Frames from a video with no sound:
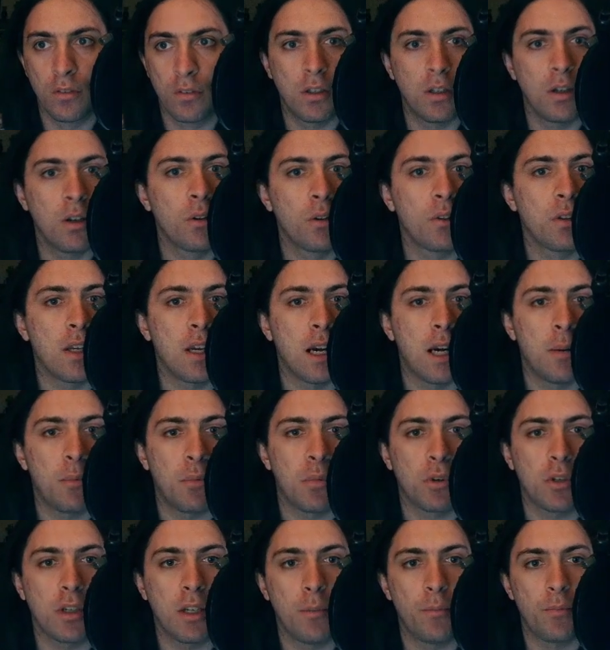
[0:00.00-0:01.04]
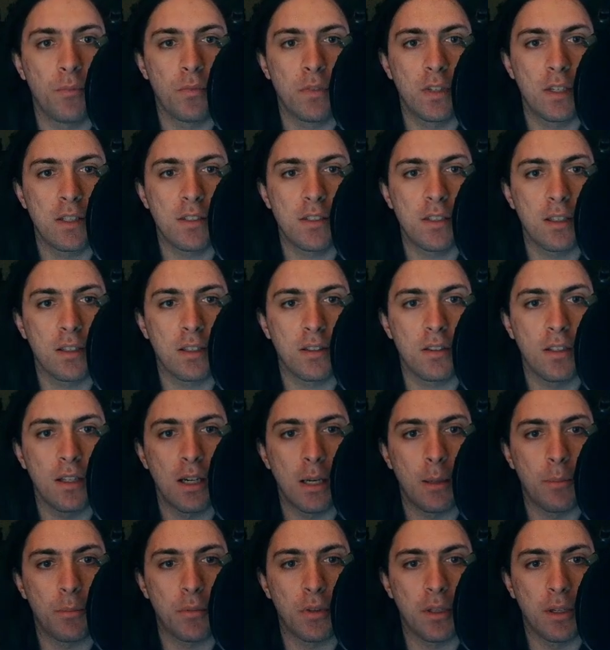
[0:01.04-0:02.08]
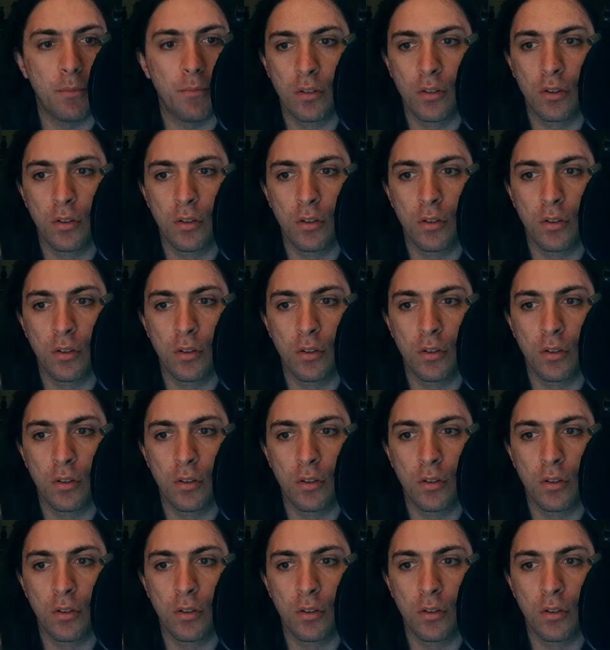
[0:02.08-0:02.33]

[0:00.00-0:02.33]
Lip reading: Oh, the ARP. Okay, let's take the ARP then.